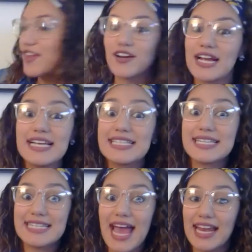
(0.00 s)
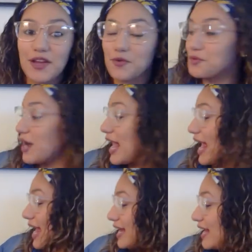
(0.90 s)
There isn't any
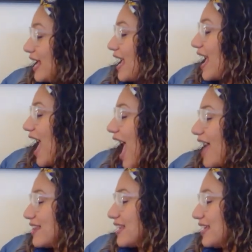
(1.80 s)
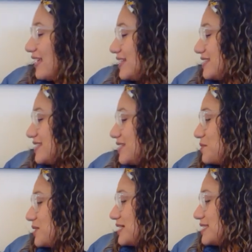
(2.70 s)
rain. Okay. And the eensy
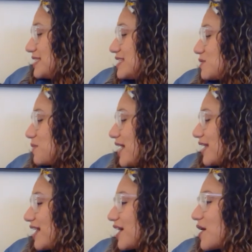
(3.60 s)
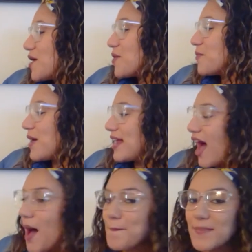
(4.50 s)
weensy spider went
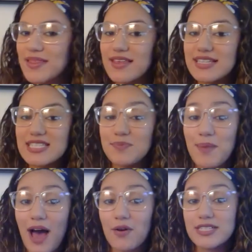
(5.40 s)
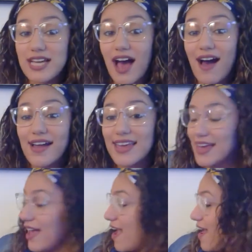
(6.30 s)
up the spout
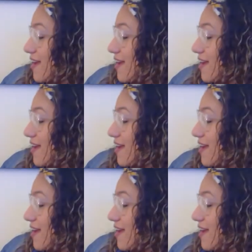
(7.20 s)
again.